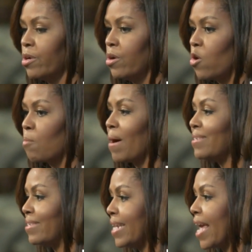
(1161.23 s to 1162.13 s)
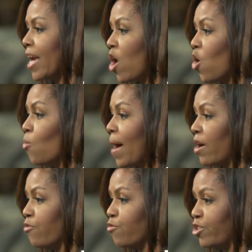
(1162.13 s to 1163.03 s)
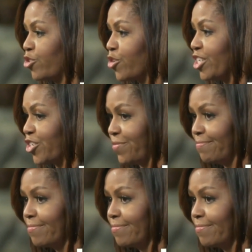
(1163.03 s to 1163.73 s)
or by staying home out of frustration.